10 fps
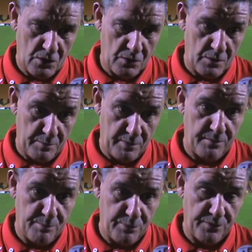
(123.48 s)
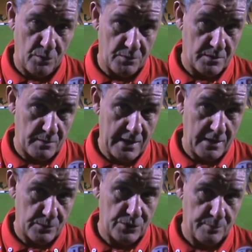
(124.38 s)
on the performance that we
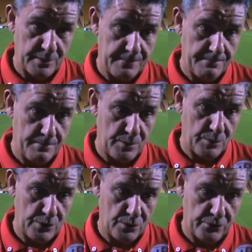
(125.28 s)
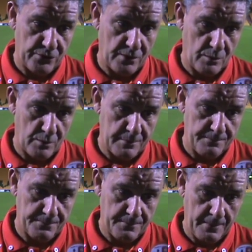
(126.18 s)
had, we should be, but we're not. So
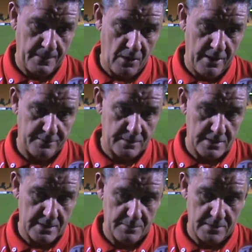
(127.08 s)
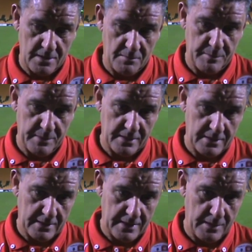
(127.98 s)
um, I have to accept it. I'm a bit
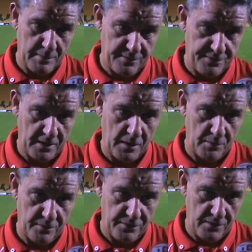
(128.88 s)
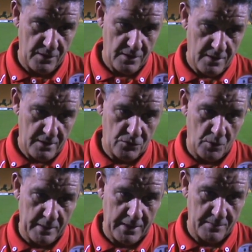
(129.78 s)
getting a bit fed up with
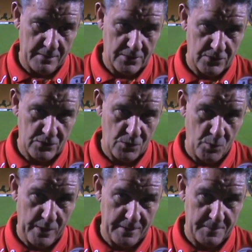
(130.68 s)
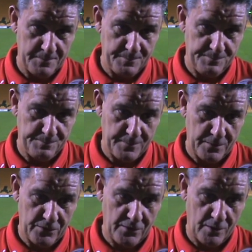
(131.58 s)
dominating matches and not winning them.
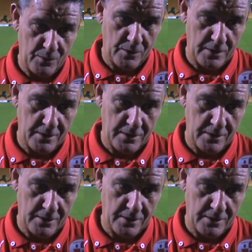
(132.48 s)
So